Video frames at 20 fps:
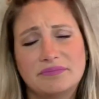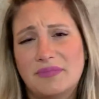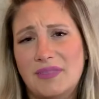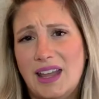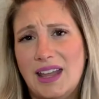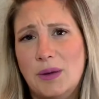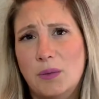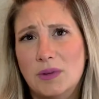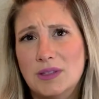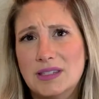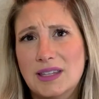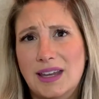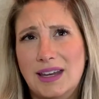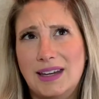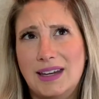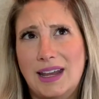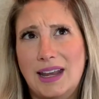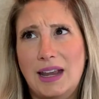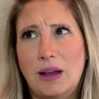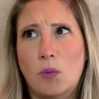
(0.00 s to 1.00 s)
it was
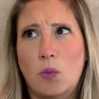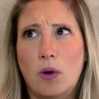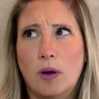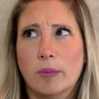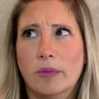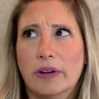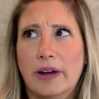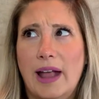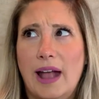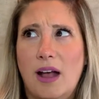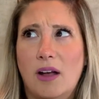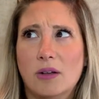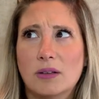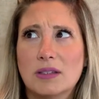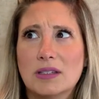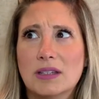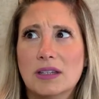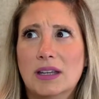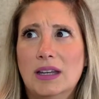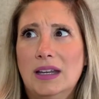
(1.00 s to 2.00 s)
like getting warmer
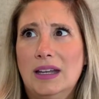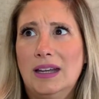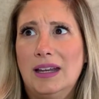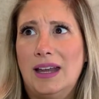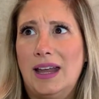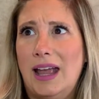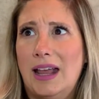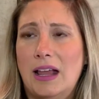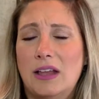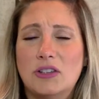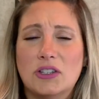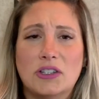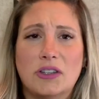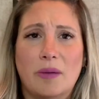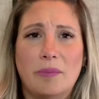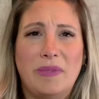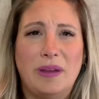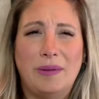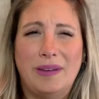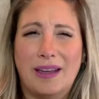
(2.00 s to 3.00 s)
out, and I just
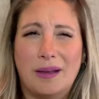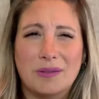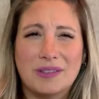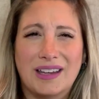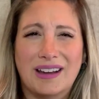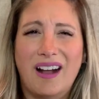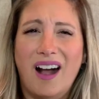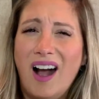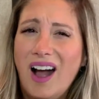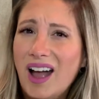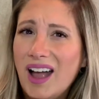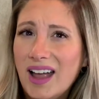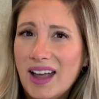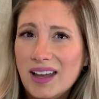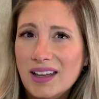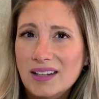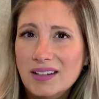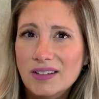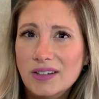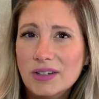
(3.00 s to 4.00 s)
thought maybe I was like
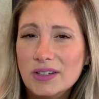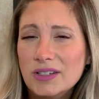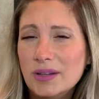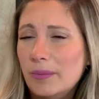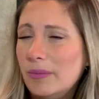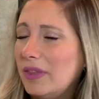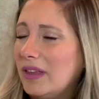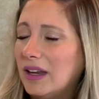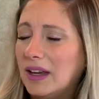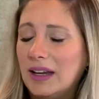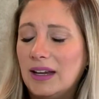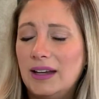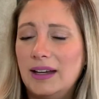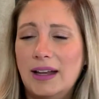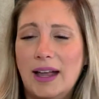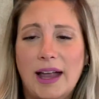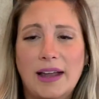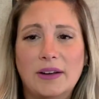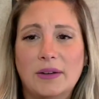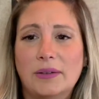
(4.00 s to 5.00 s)
hot or
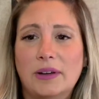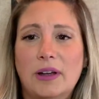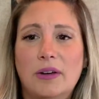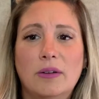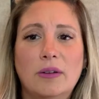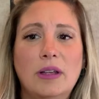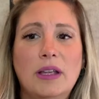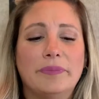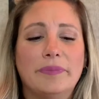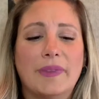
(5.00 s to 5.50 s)
something. I don't know.